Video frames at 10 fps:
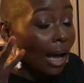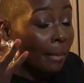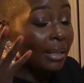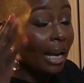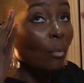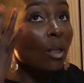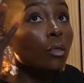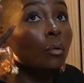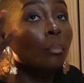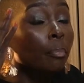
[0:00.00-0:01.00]
I
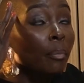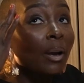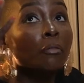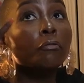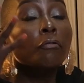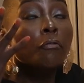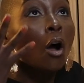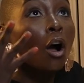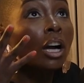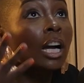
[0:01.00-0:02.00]
went through brain
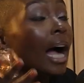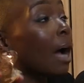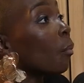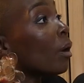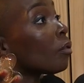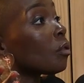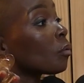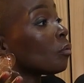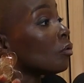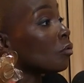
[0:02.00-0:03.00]
fog. I went
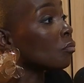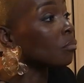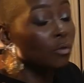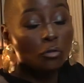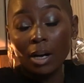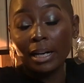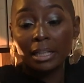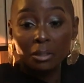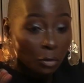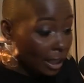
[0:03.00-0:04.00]
through
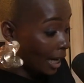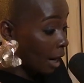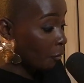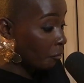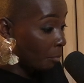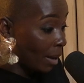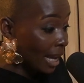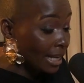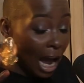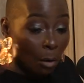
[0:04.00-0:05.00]
struggling to get out of
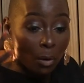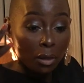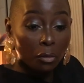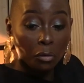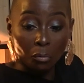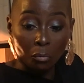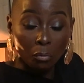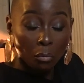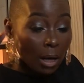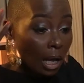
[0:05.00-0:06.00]
bed. I went
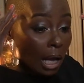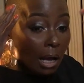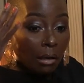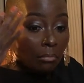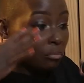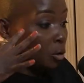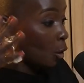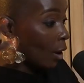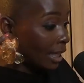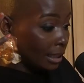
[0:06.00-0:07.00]
through
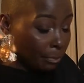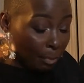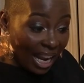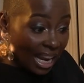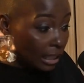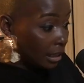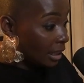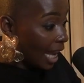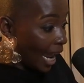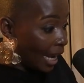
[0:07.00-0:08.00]
joints,
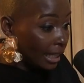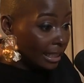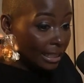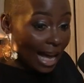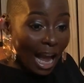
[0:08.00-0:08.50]
pains, aches.